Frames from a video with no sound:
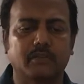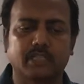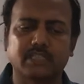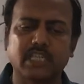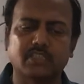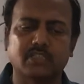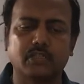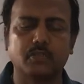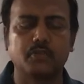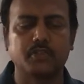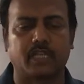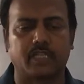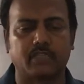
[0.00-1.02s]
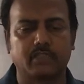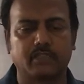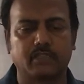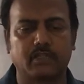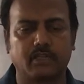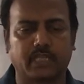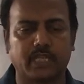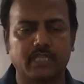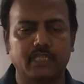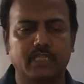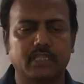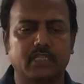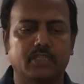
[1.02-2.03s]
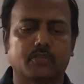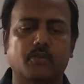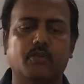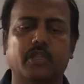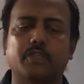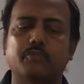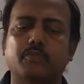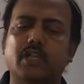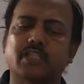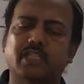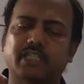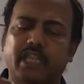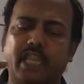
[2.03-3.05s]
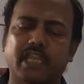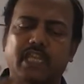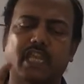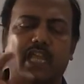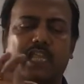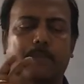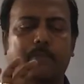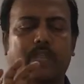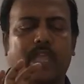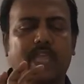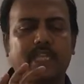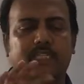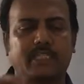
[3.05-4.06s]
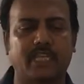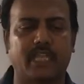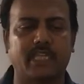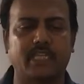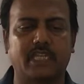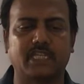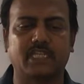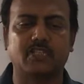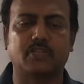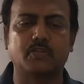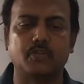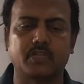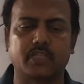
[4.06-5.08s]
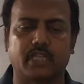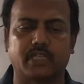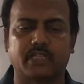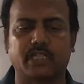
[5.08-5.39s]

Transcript: just loosened. Okay? So it was 10. I applied 10. It is loosened.